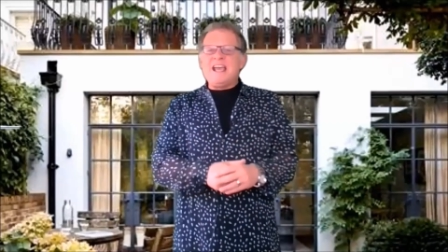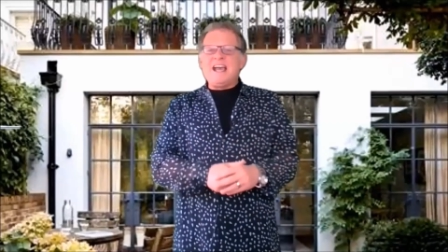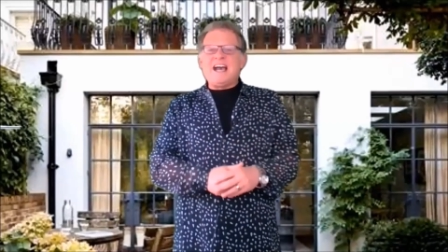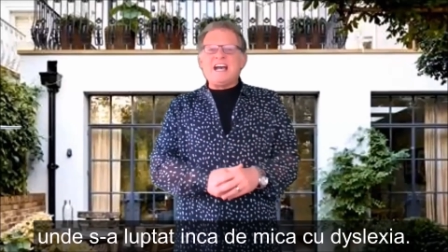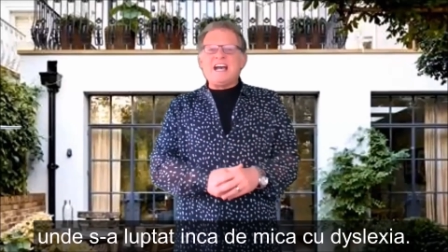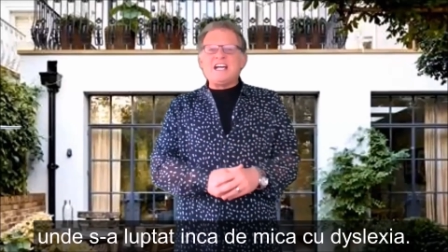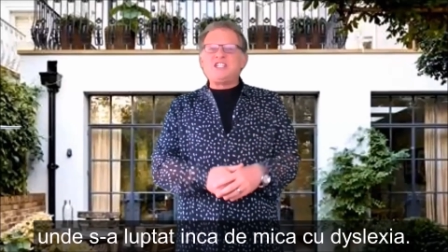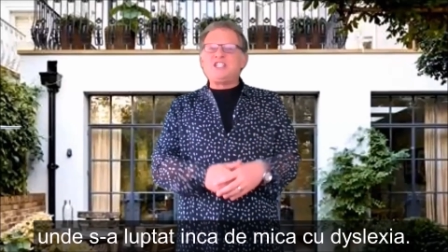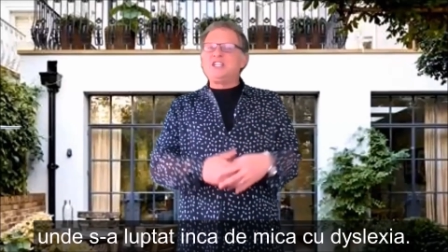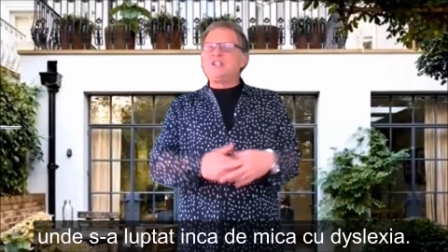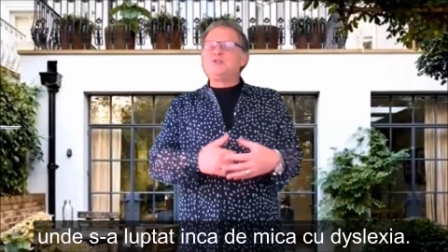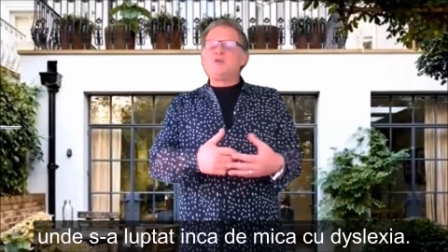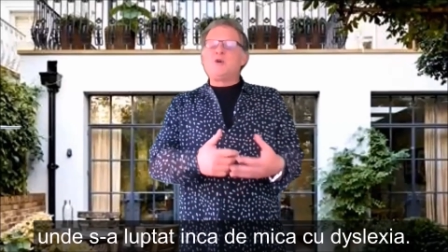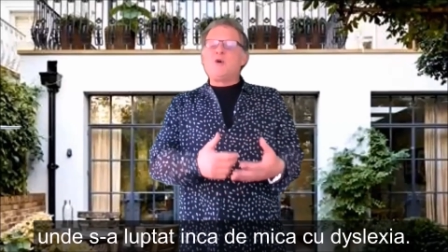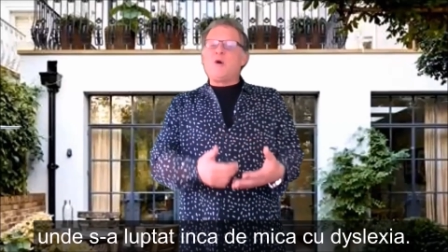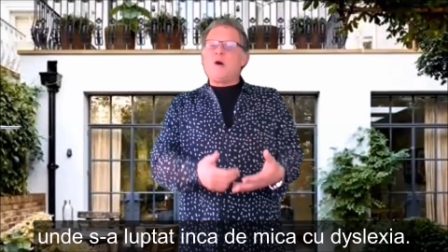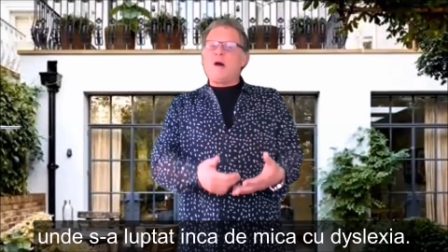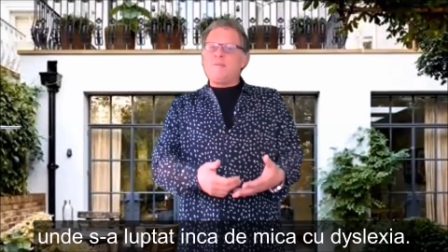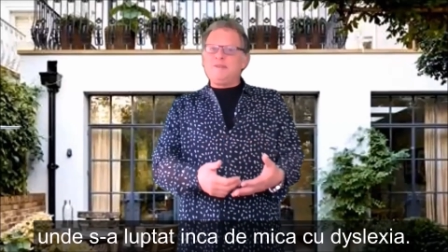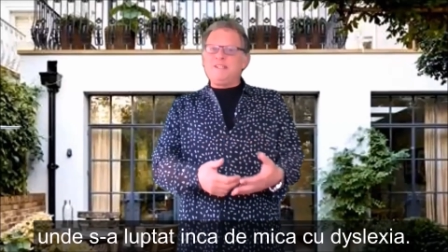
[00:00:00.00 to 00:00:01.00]
She
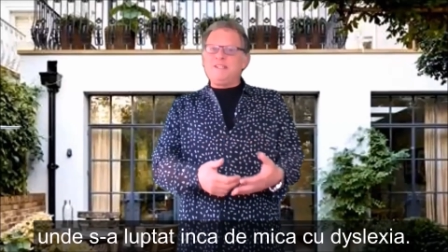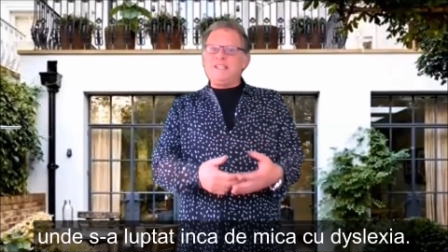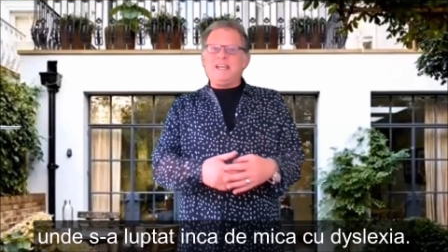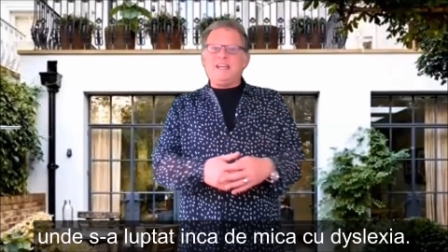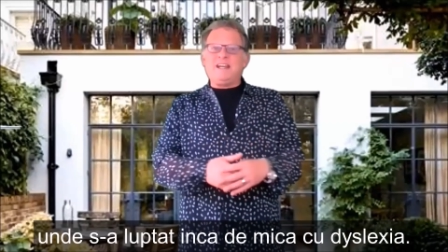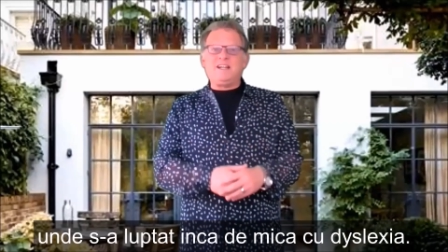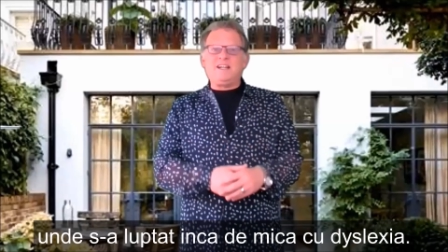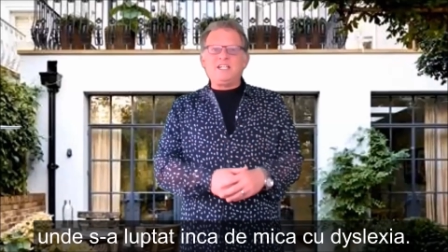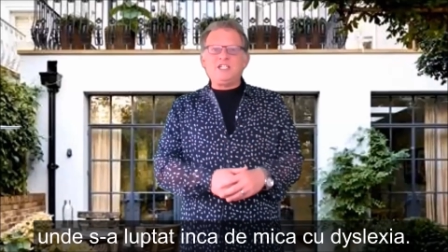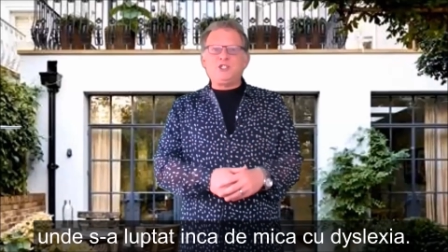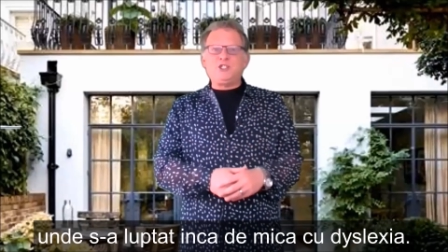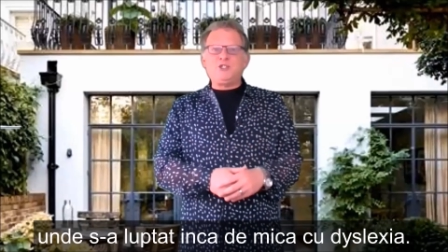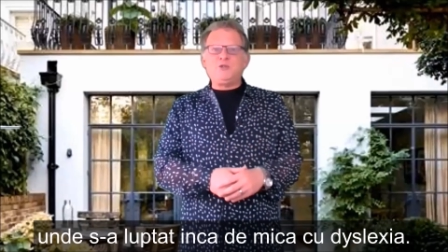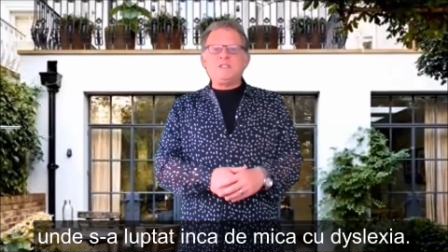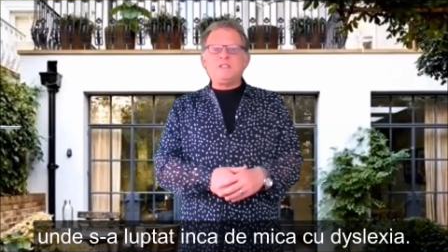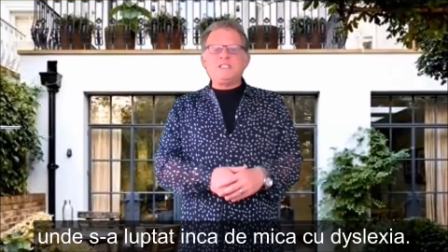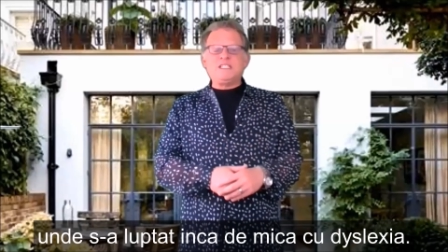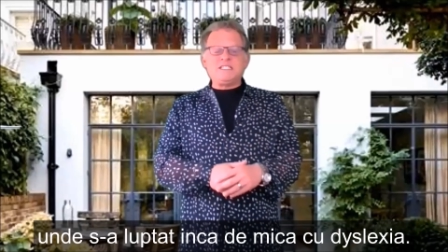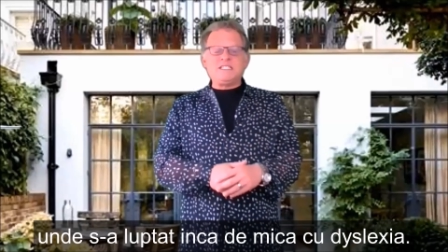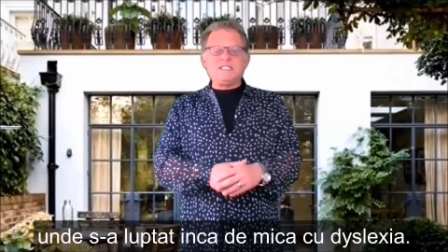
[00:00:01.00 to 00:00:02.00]
grew up there. She
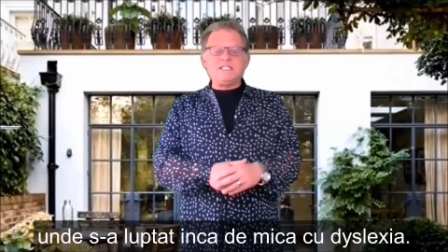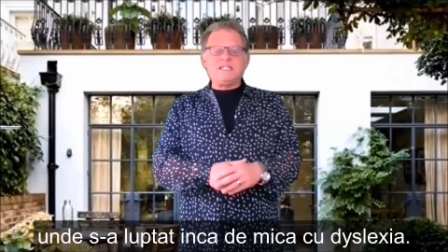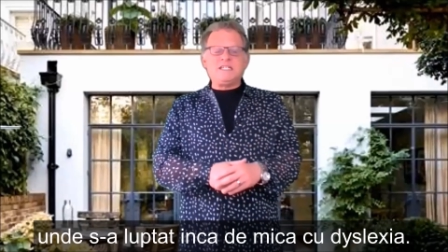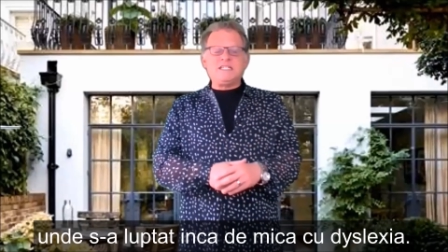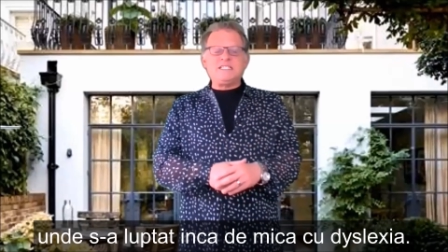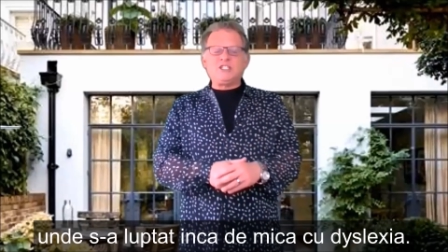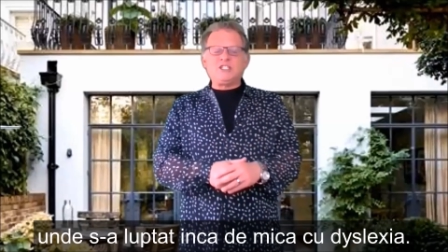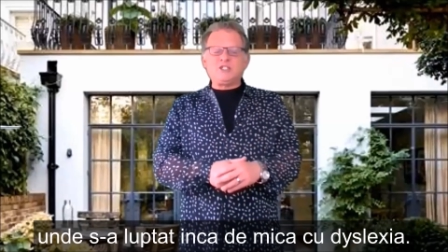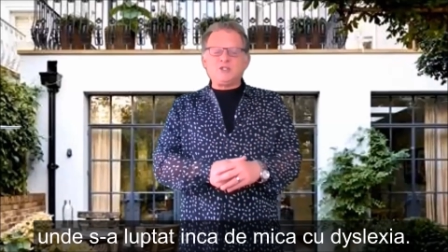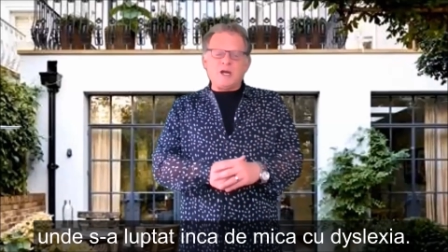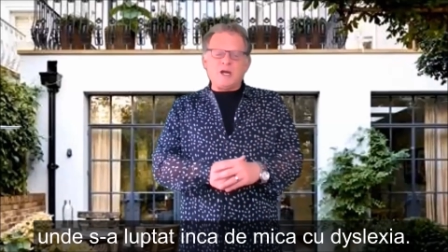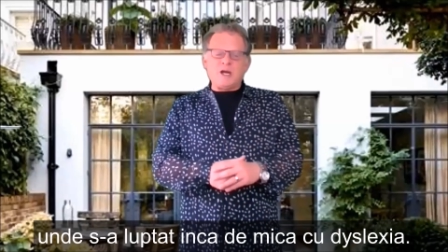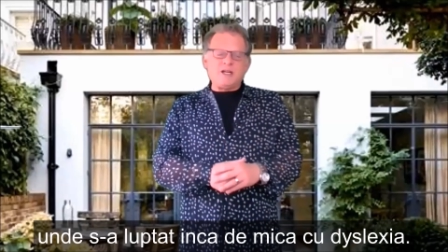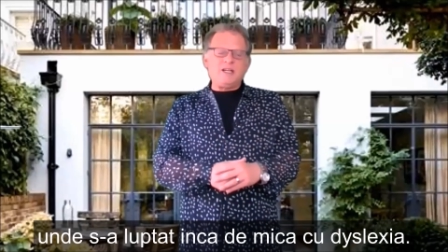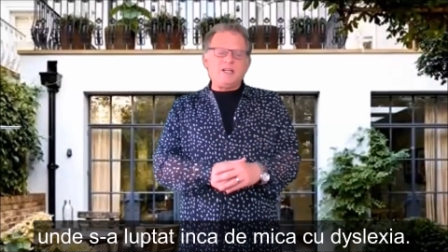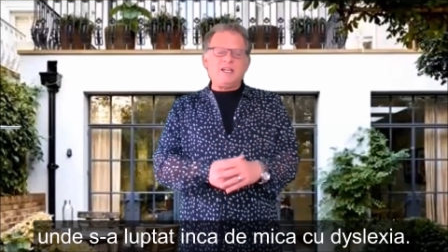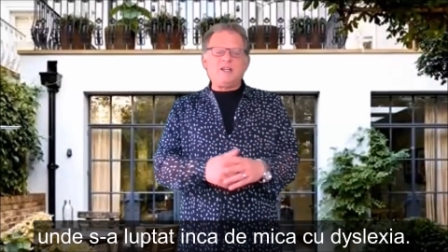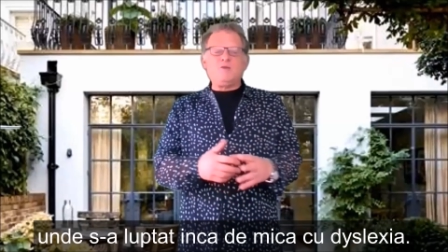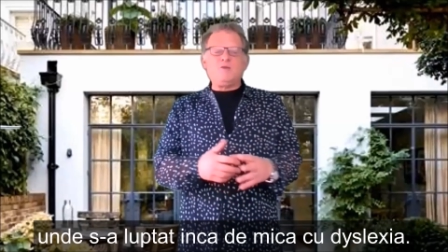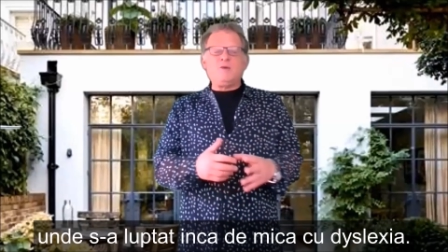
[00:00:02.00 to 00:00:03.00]
was
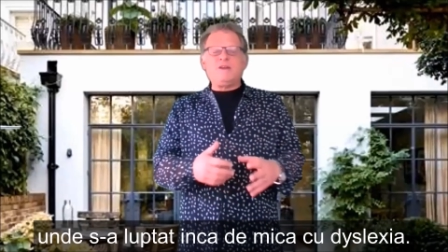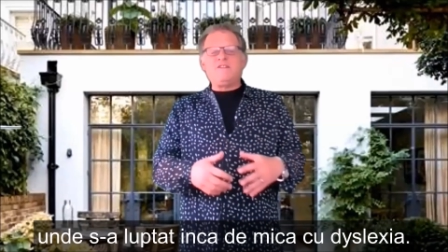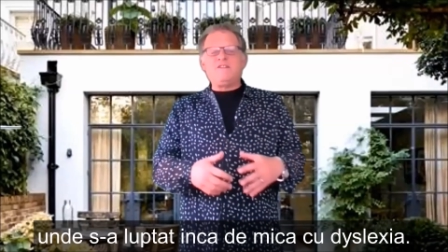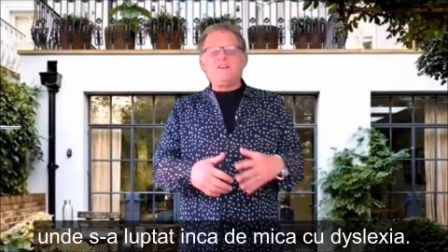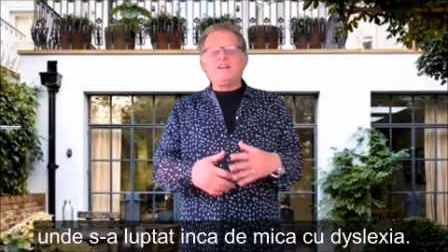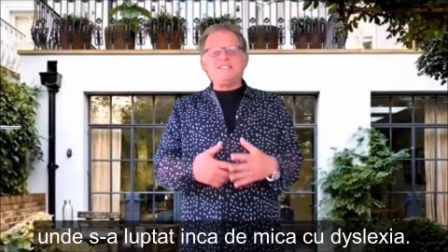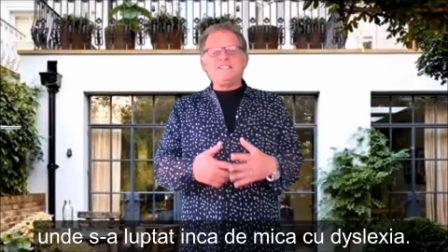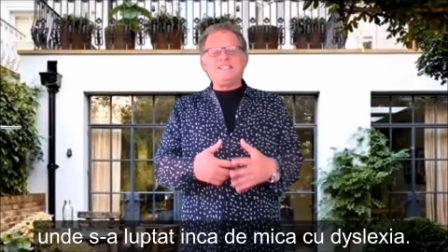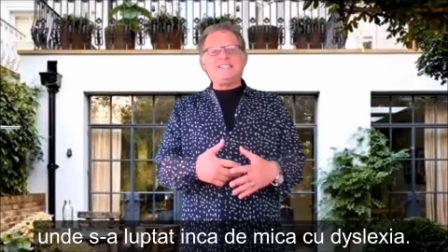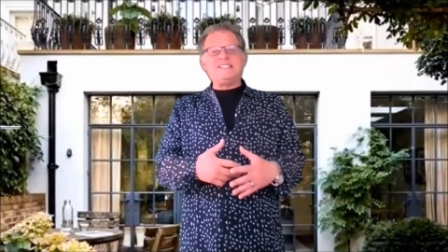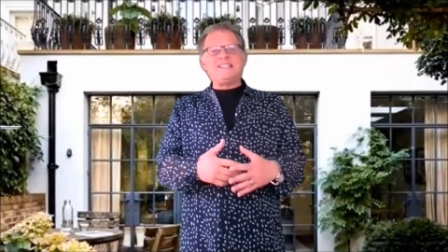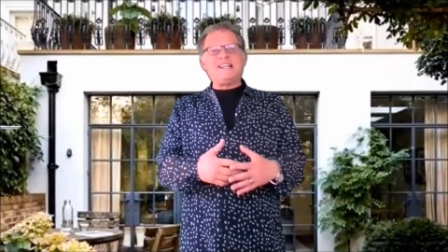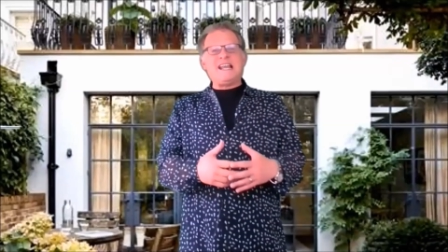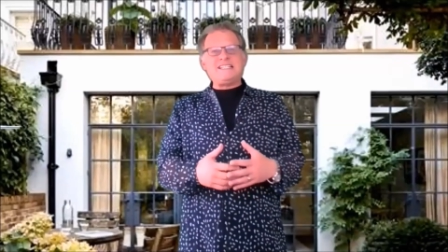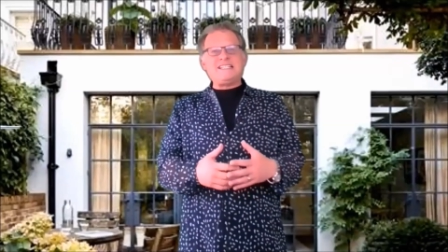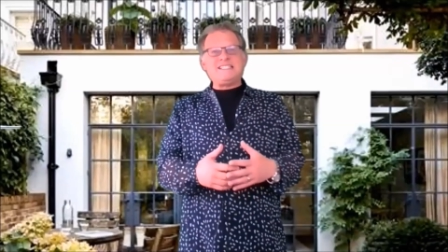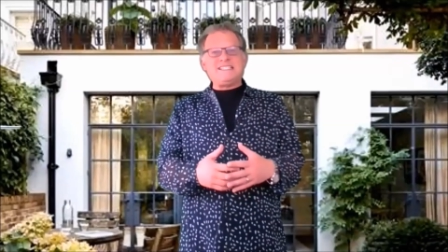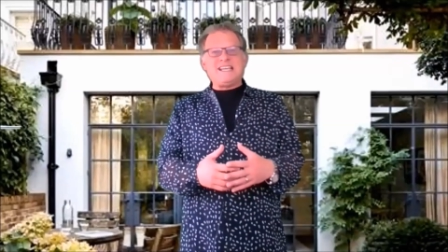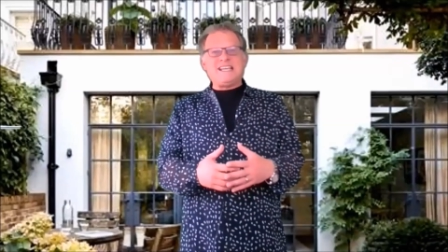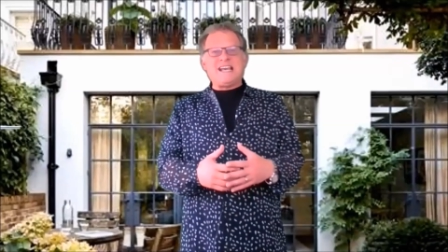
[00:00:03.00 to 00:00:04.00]
struggling with her
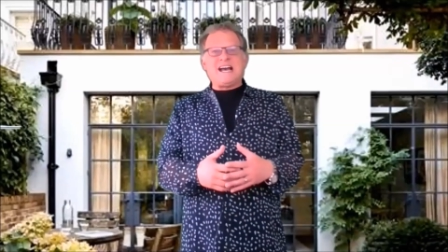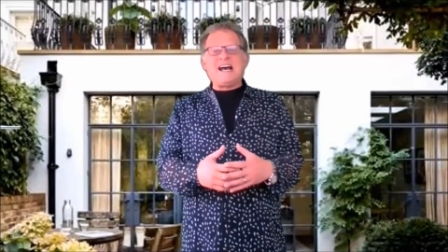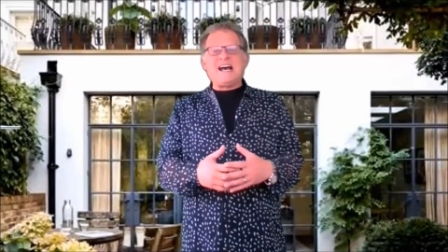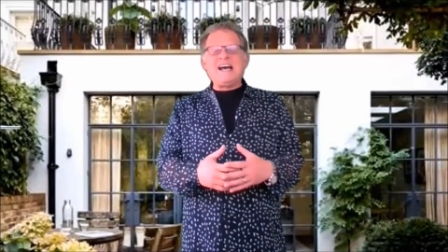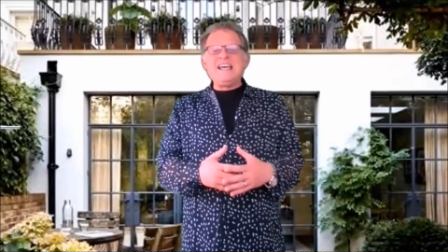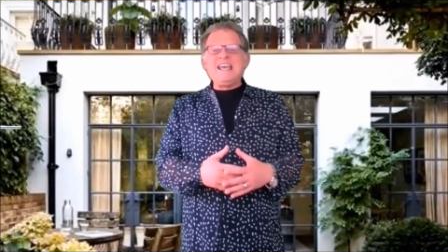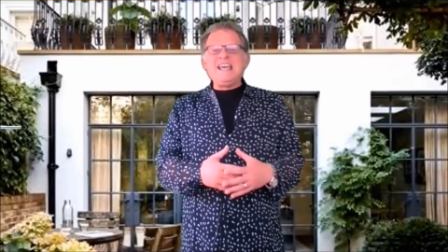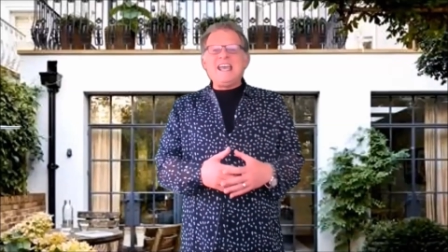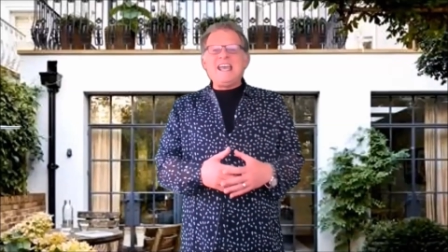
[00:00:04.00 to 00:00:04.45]
dyslexia,